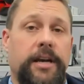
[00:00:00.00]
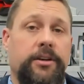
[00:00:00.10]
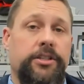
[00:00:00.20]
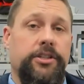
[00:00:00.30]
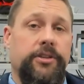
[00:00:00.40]

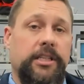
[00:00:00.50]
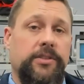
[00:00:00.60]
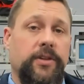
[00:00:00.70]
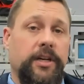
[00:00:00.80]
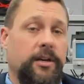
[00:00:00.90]
energy
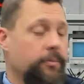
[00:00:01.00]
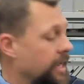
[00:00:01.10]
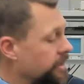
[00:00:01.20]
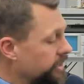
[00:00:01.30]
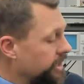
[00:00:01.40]
transfer in a
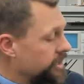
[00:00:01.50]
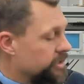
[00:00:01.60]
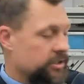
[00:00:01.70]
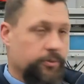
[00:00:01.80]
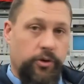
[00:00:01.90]
battery
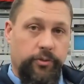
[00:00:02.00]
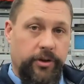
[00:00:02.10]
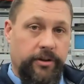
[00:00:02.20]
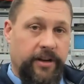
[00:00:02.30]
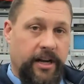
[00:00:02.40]
is the
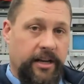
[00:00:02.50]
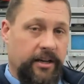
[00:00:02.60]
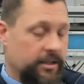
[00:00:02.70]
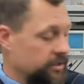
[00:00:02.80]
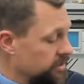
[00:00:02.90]
movement of
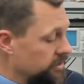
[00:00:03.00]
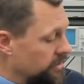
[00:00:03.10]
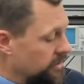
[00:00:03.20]
ions.